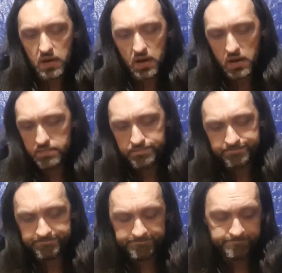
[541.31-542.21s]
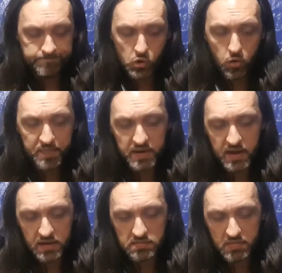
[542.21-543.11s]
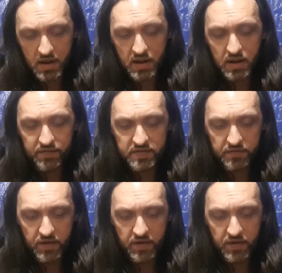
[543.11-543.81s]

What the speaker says: Opinel, I gotta give this a